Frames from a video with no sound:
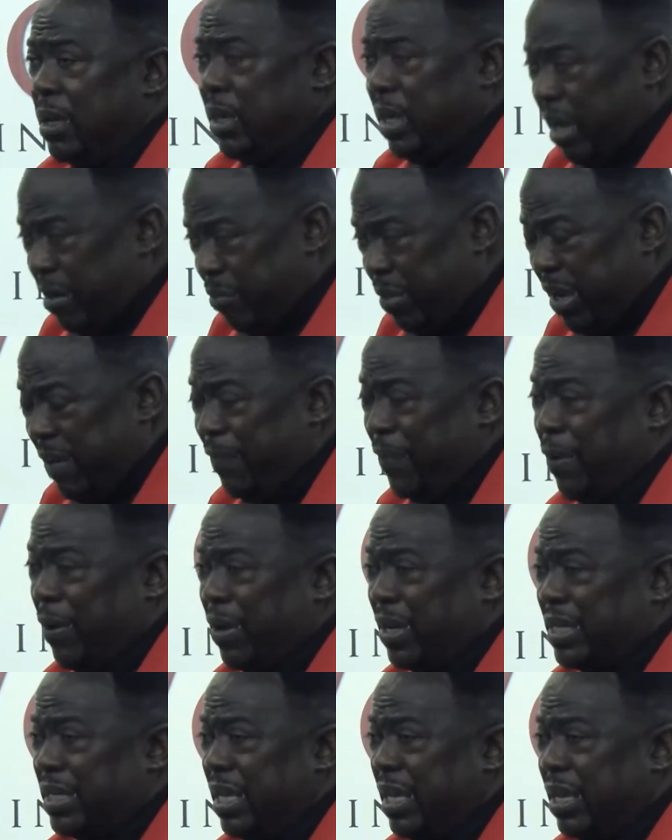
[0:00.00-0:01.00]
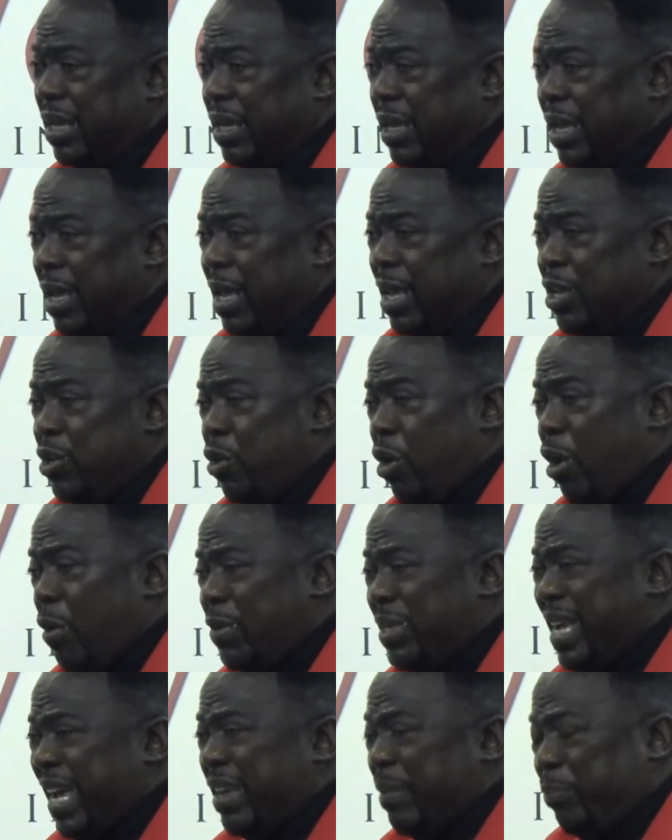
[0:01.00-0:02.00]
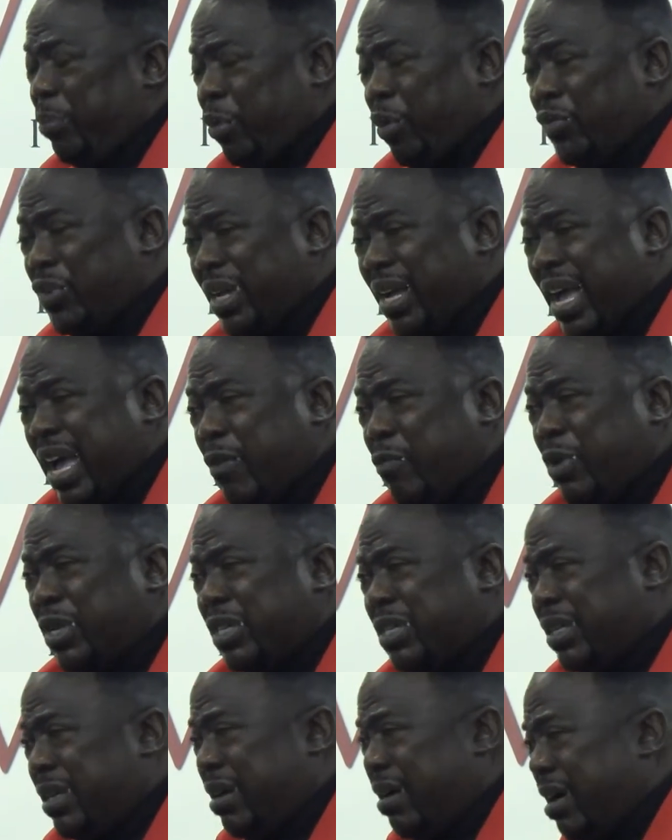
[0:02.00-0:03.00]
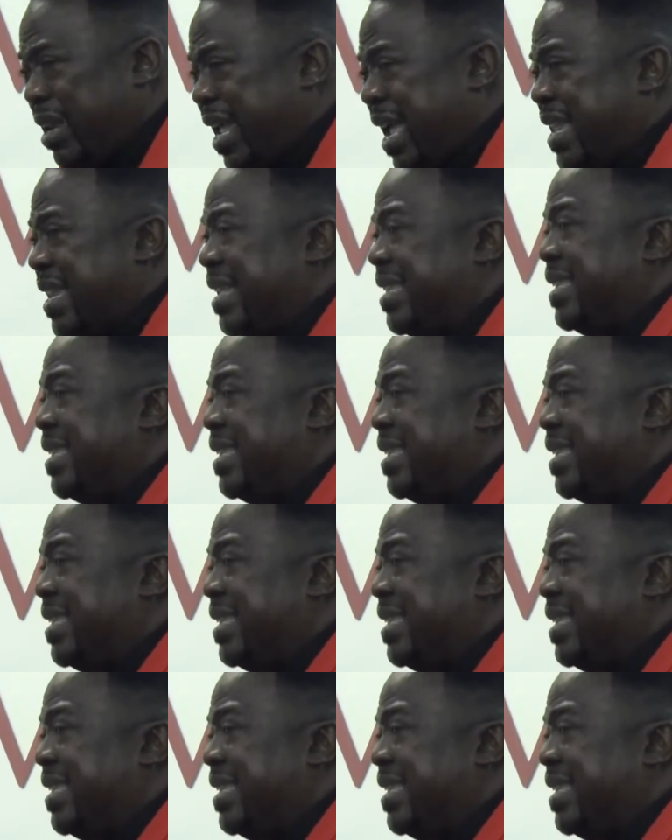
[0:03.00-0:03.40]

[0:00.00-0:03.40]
Give me first. You always got to prove to God what is good and